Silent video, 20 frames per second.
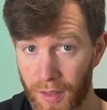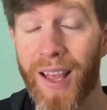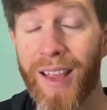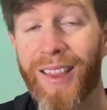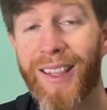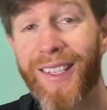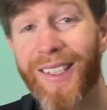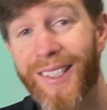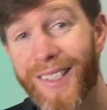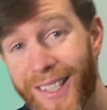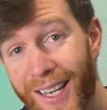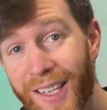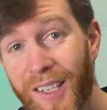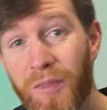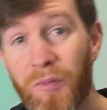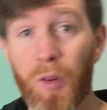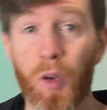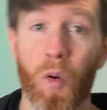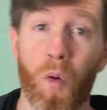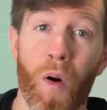This does
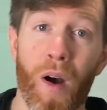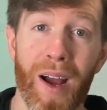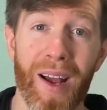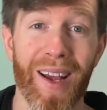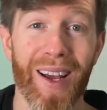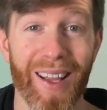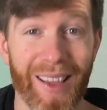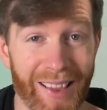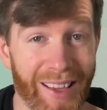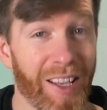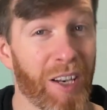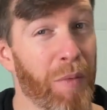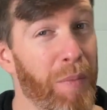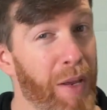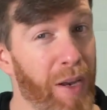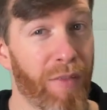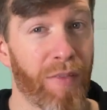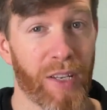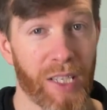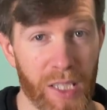require a little bit
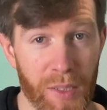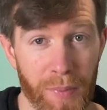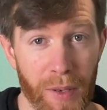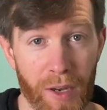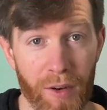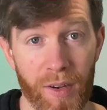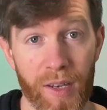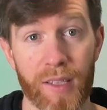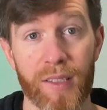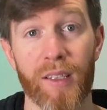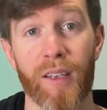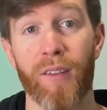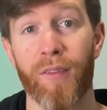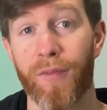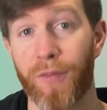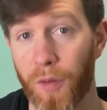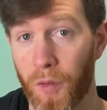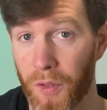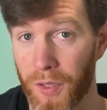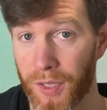of experience and
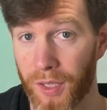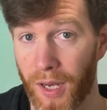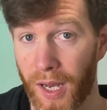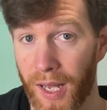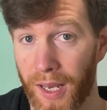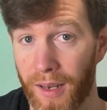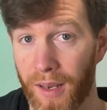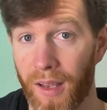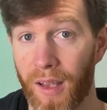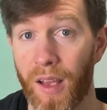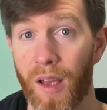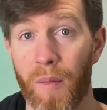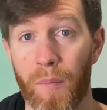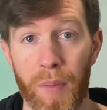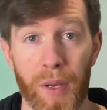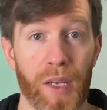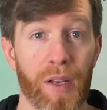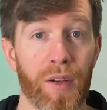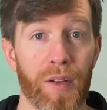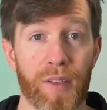foresight
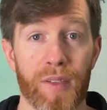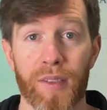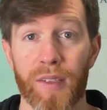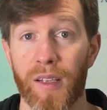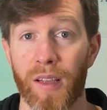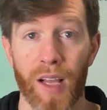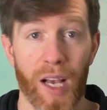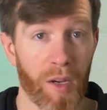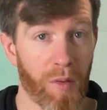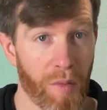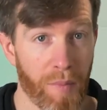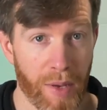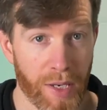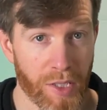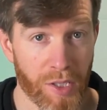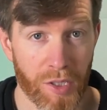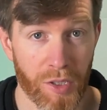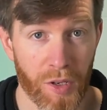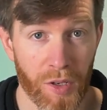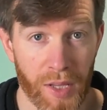because, like we
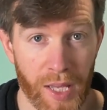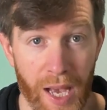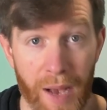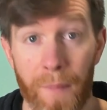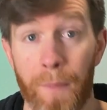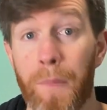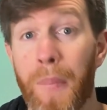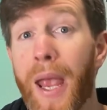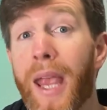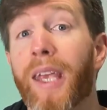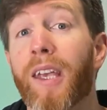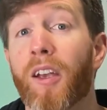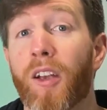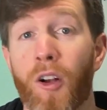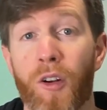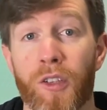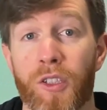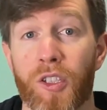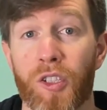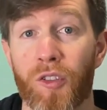mentioned earlier, peak
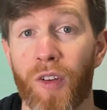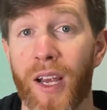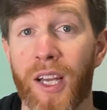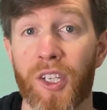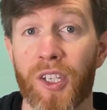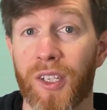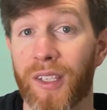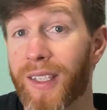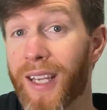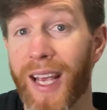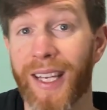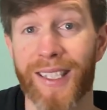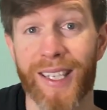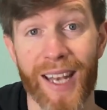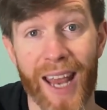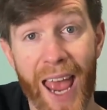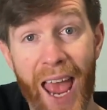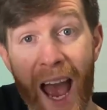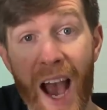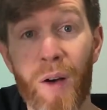concentration takes an
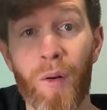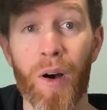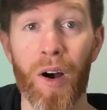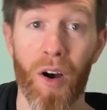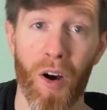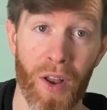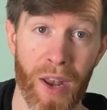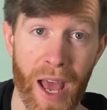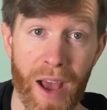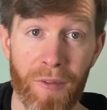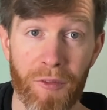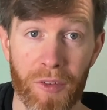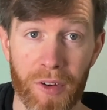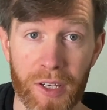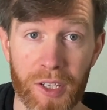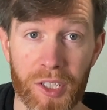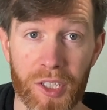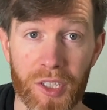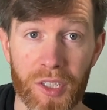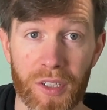hour on
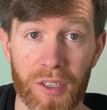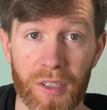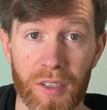average.